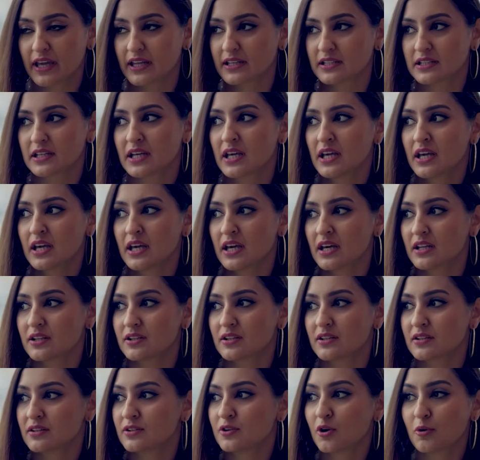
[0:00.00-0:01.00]
and
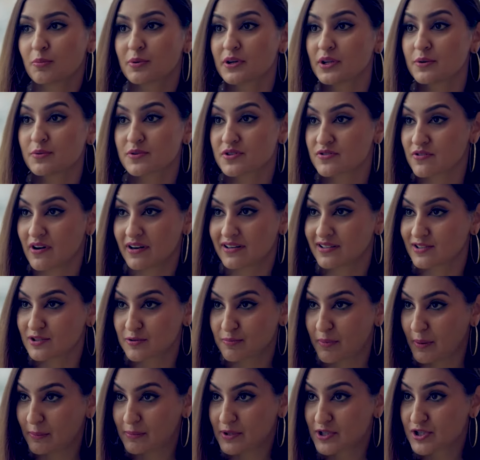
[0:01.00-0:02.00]
nobody was ready
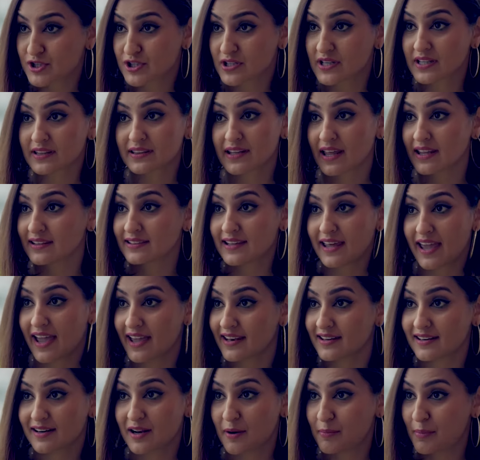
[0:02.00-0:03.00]
to publish it. Mm-hmm. And then they
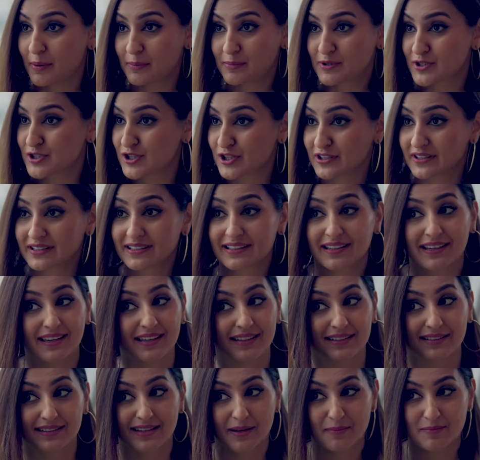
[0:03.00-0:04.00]
ended up publishing
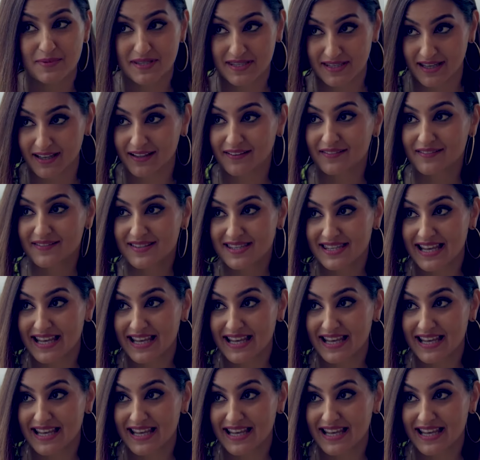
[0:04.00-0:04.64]
it themselves.